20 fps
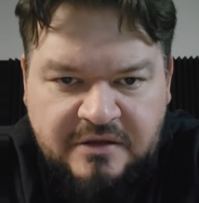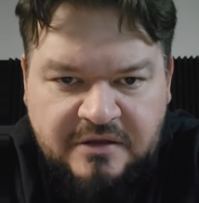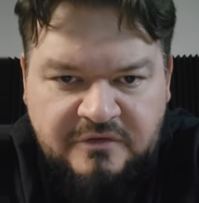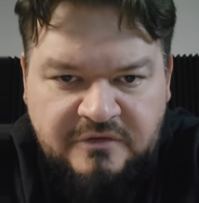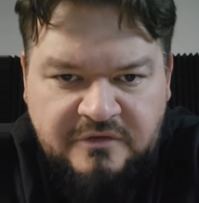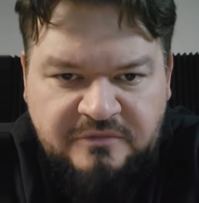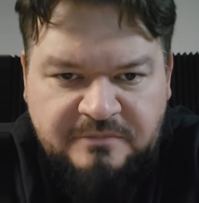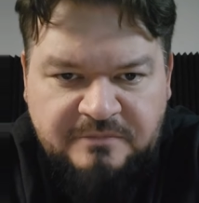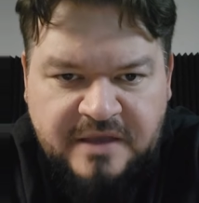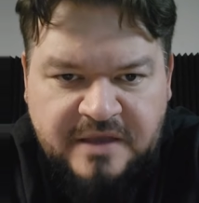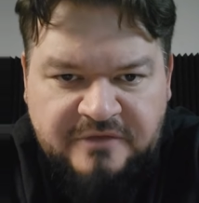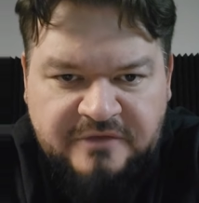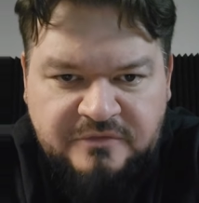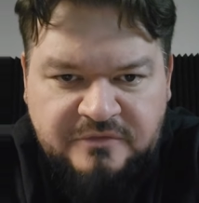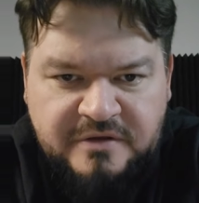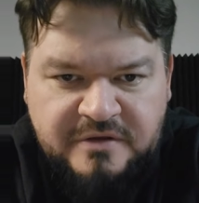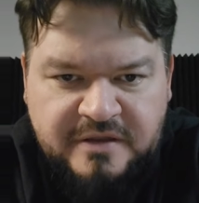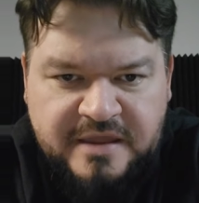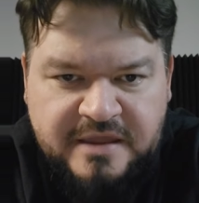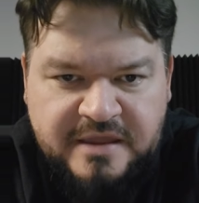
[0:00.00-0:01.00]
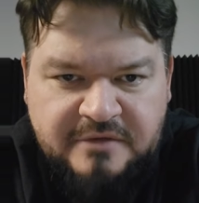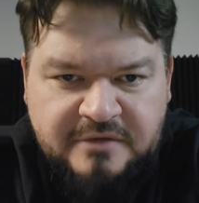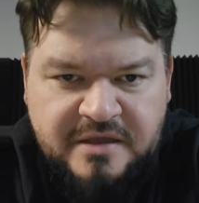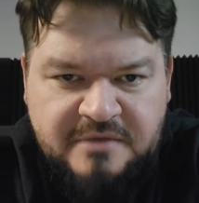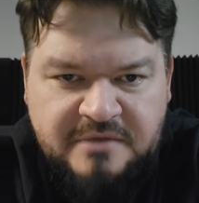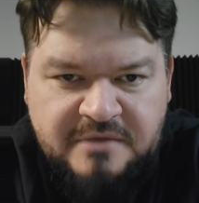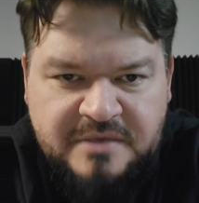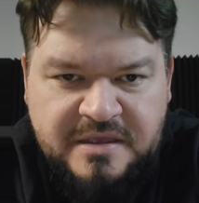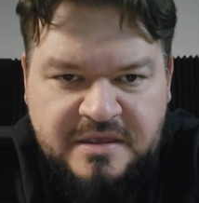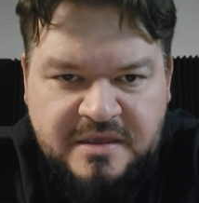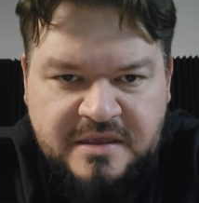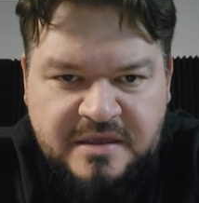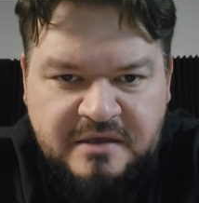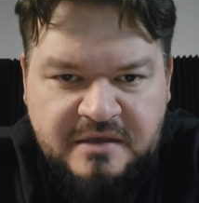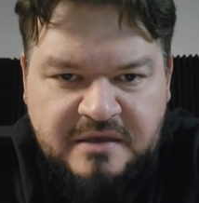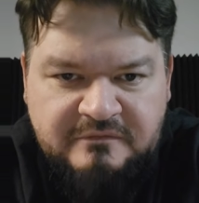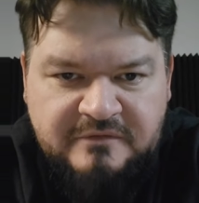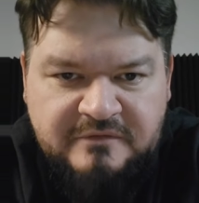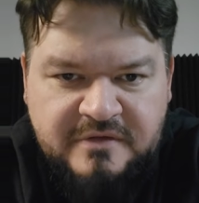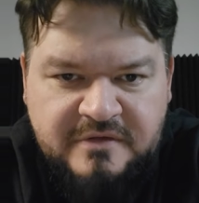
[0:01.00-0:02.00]
here in Spicewood, Lakeway, Bee
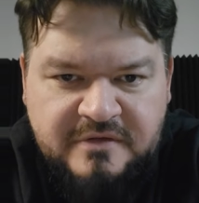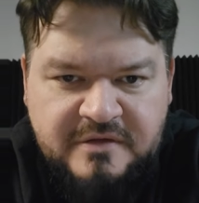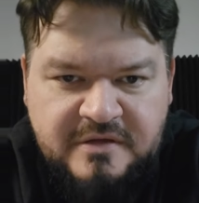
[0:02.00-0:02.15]
Cave.